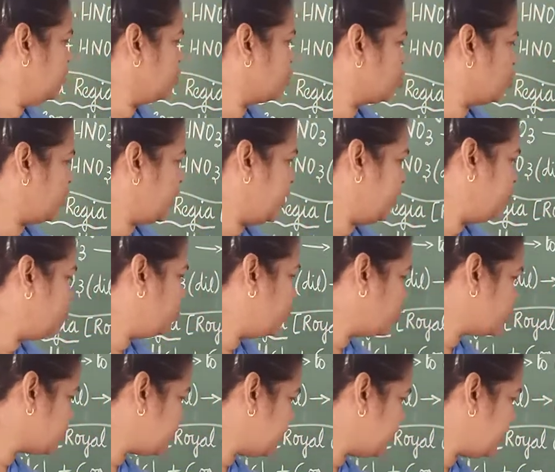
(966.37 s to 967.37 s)
So
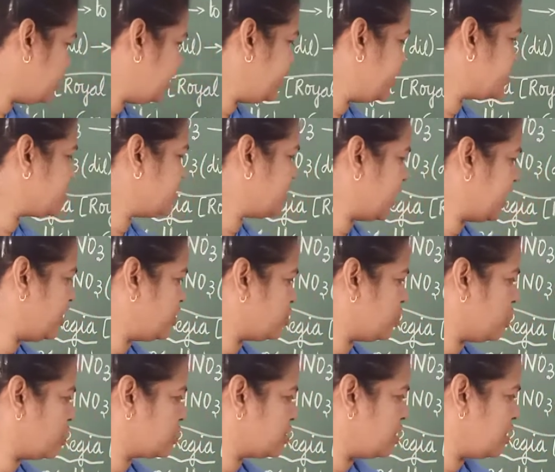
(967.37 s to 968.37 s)
NaCl is
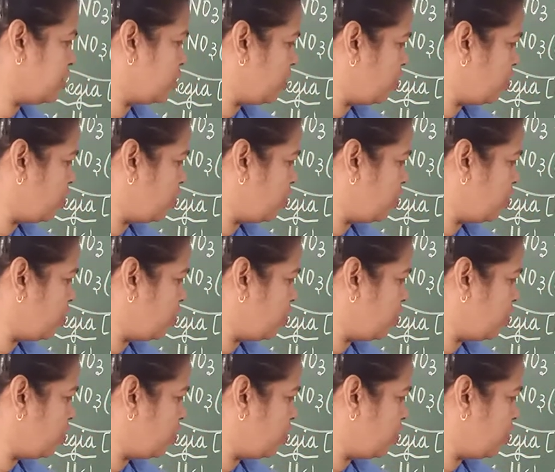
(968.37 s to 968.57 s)
nitroxyl